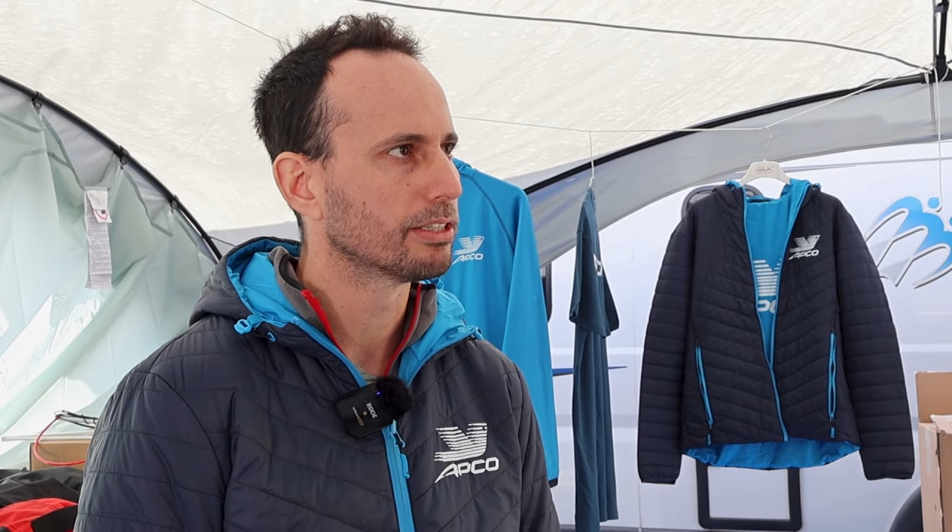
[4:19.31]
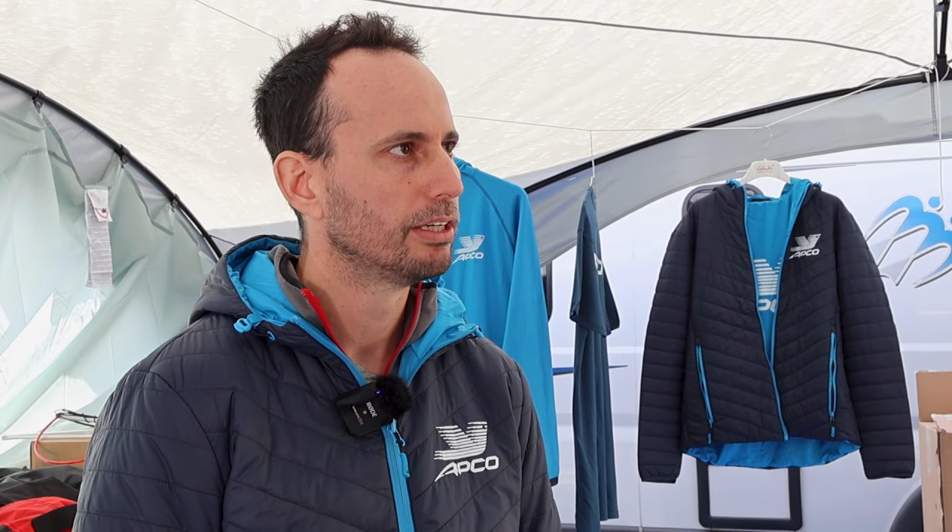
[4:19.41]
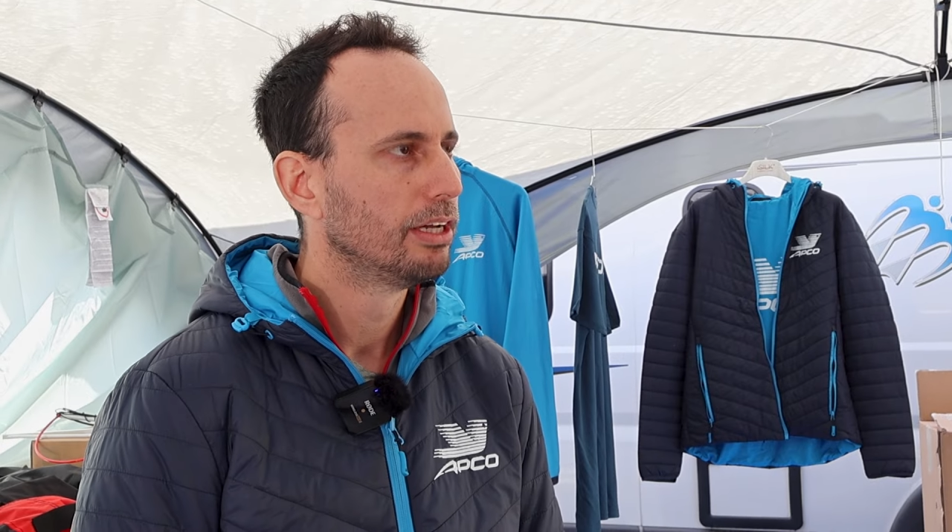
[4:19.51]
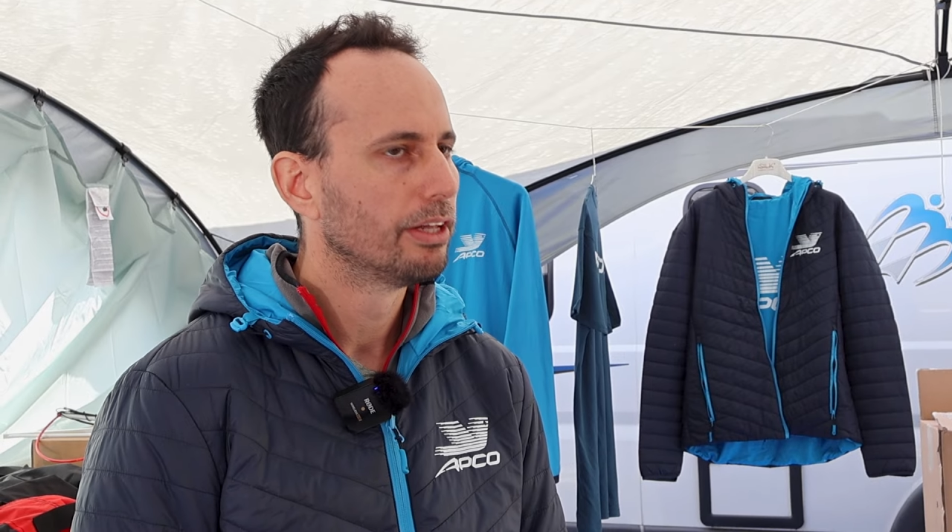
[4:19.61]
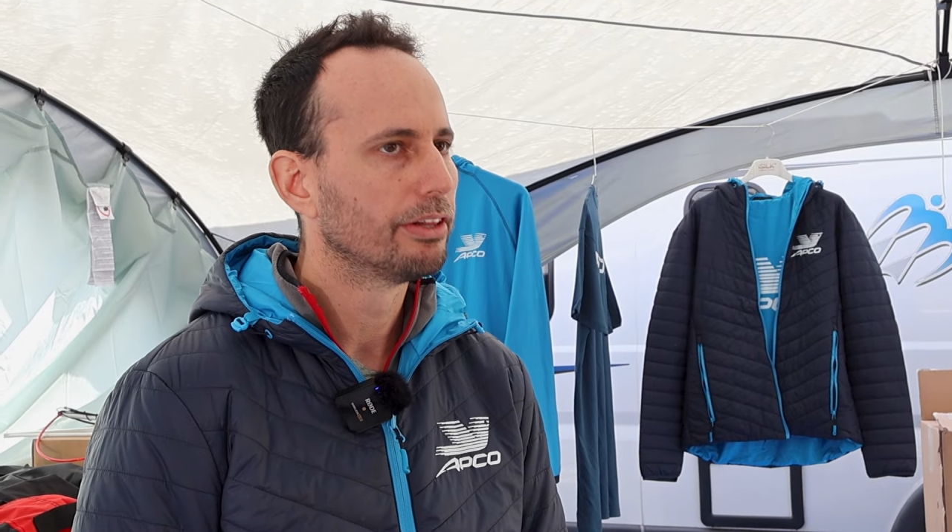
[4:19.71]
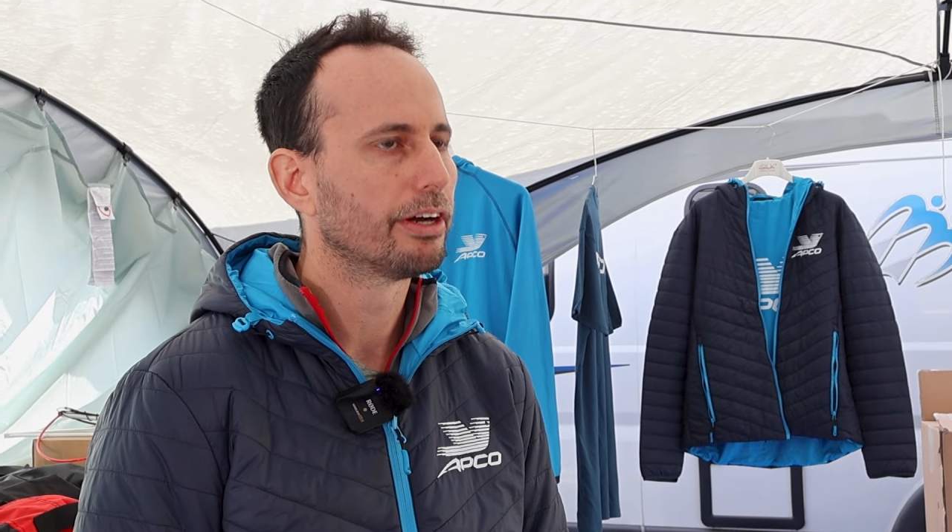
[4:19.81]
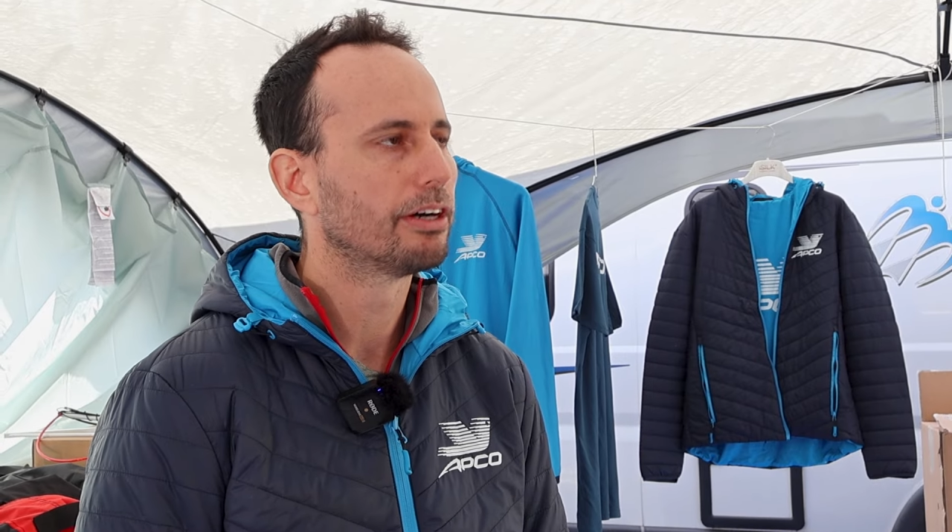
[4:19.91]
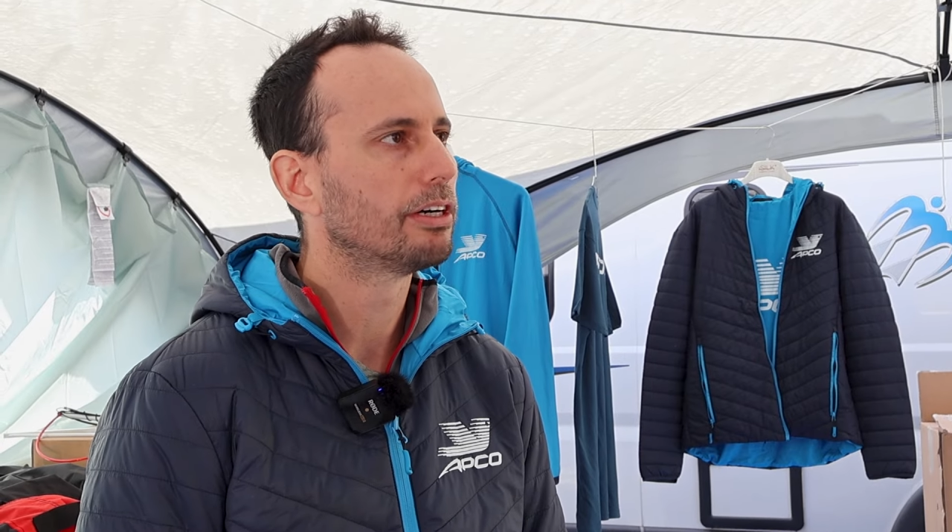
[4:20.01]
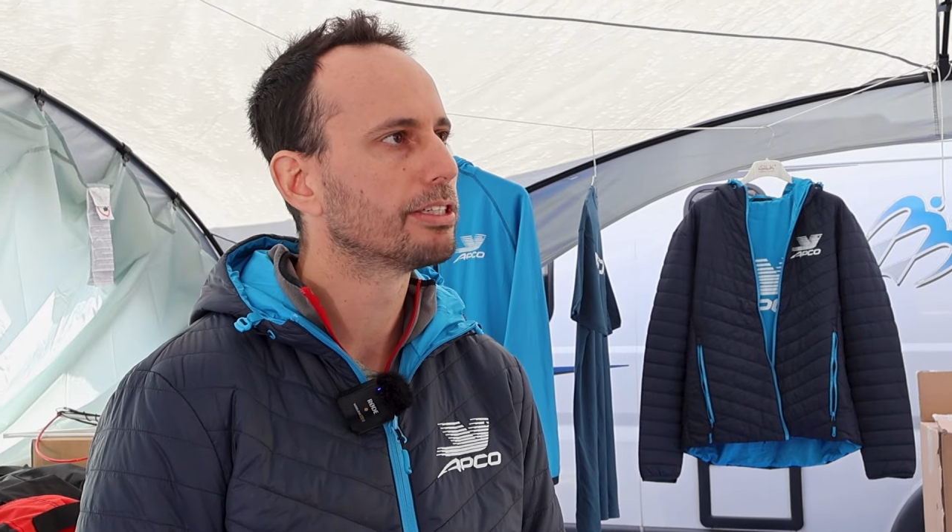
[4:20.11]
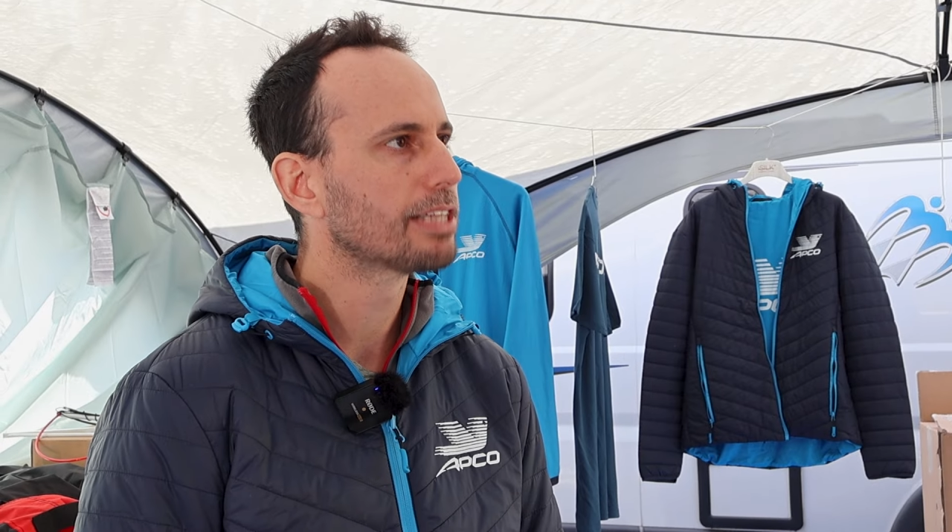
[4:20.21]
Yeah.
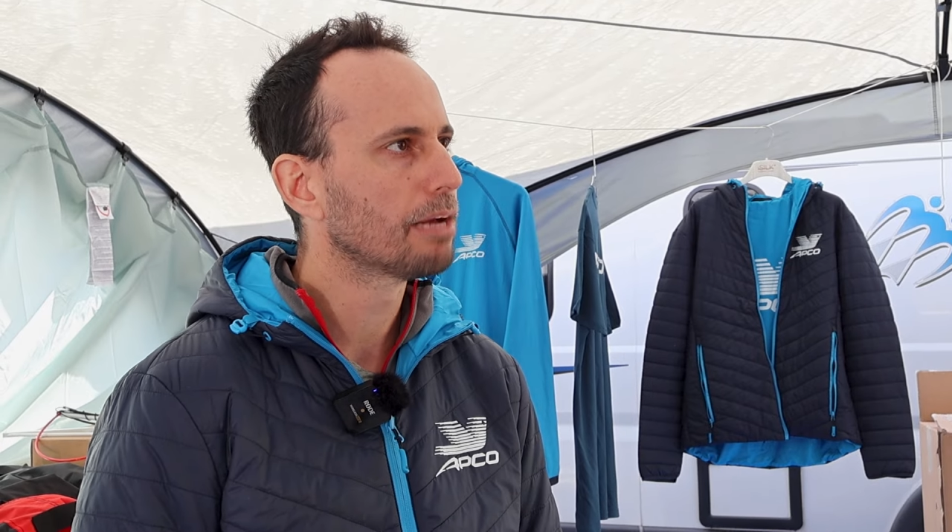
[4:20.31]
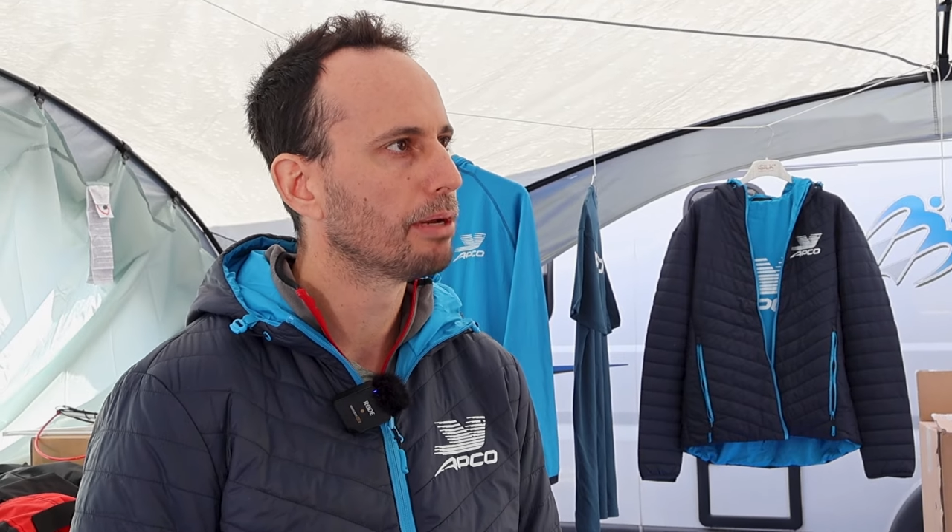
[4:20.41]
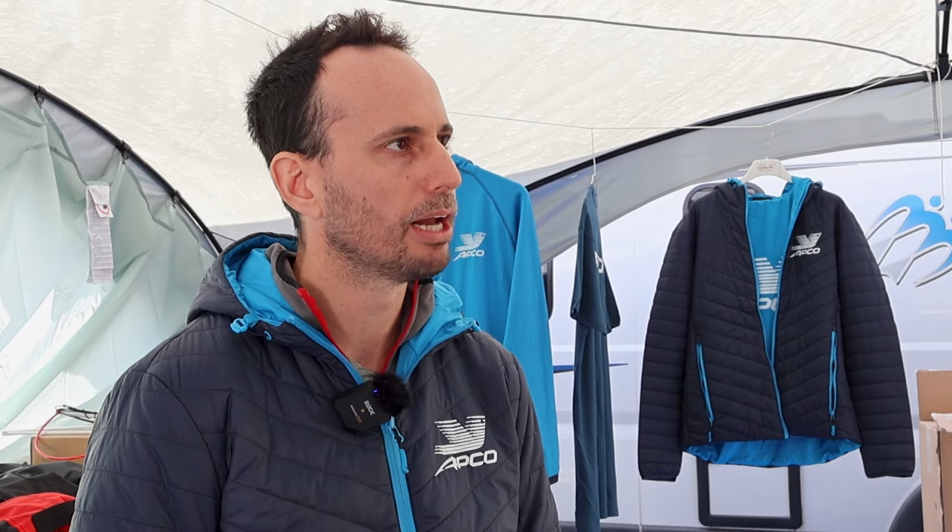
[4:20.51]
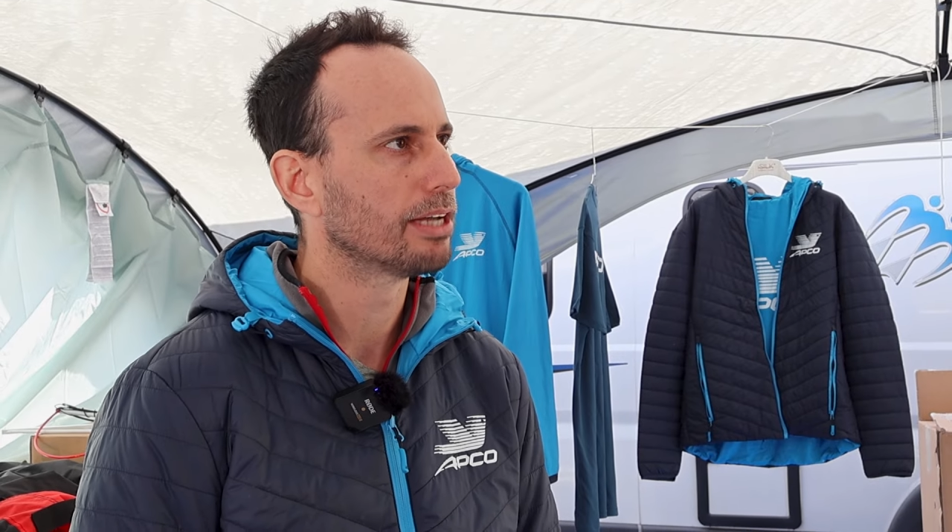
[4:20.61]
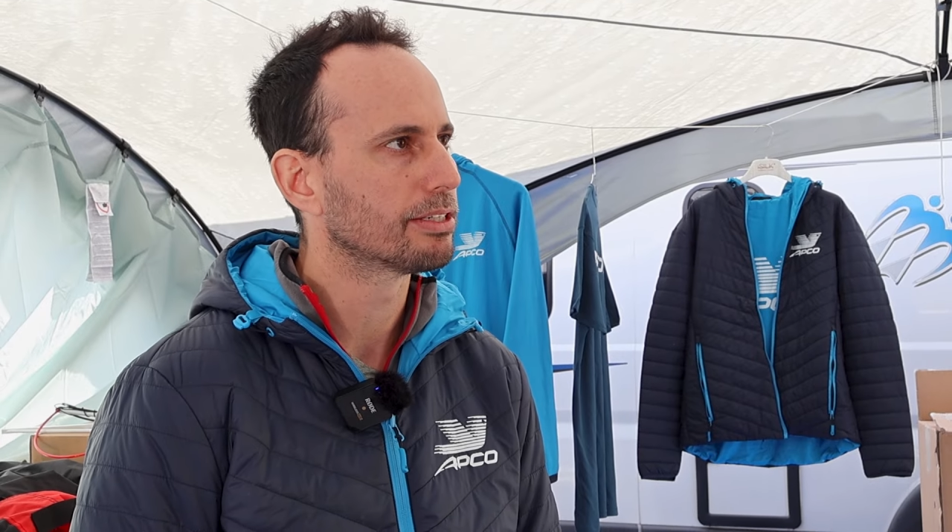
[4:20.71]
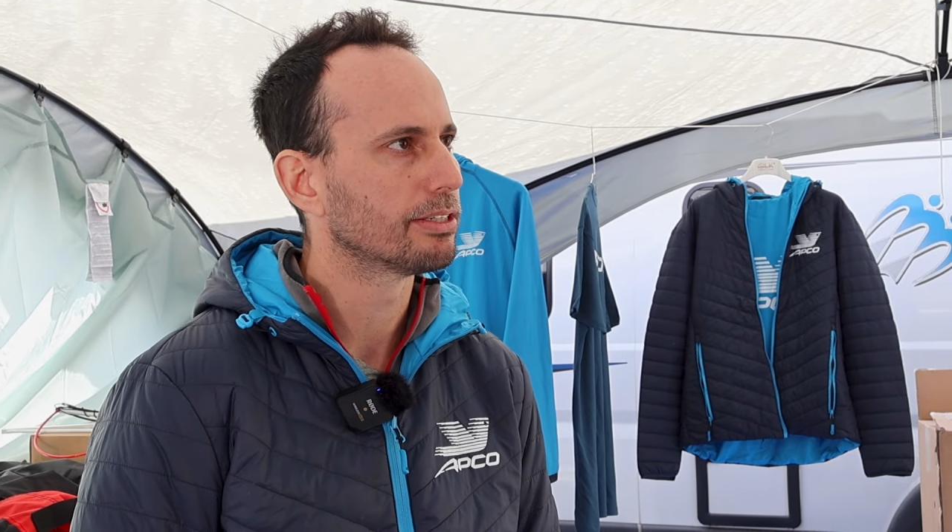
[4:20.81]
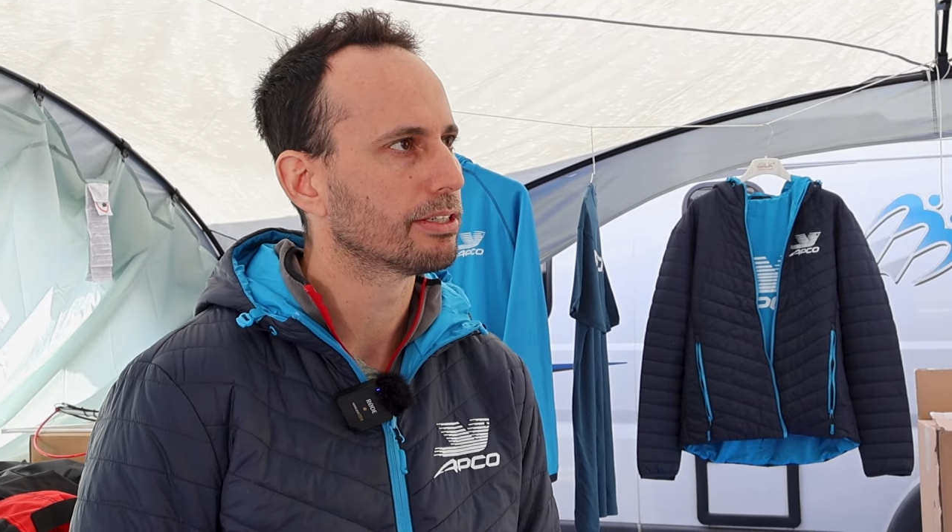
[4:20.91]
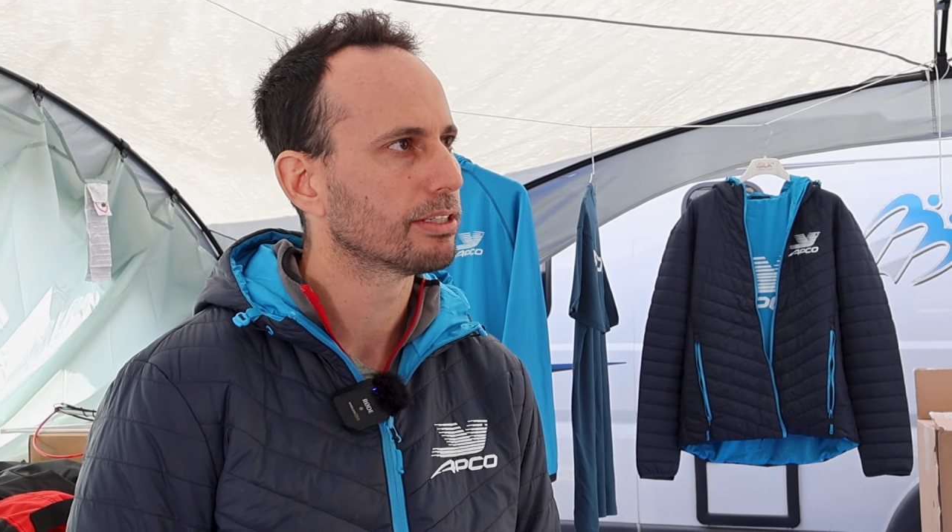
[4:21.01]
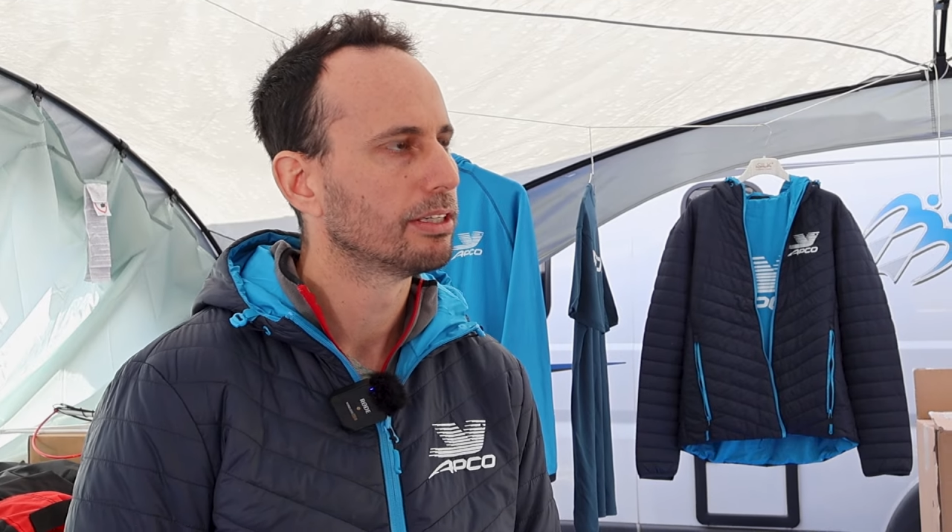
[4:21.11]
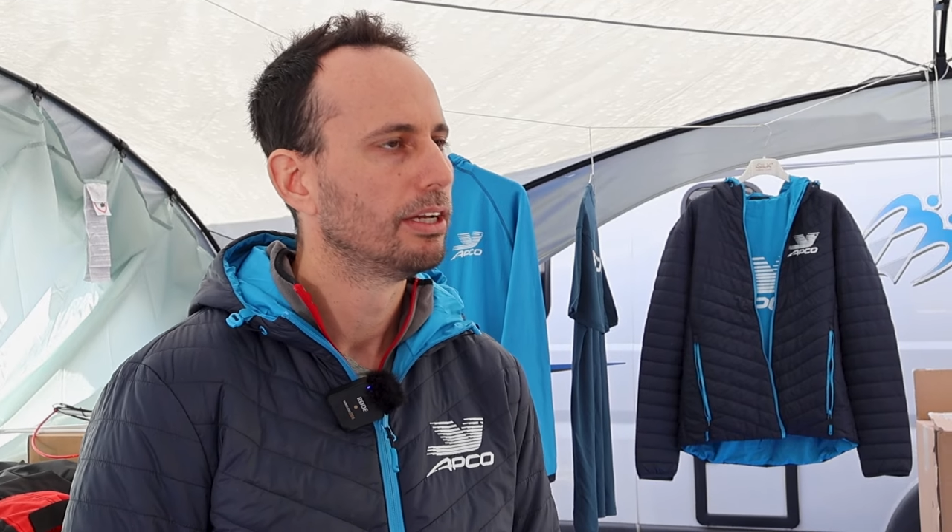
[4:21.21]
They're stabilizers.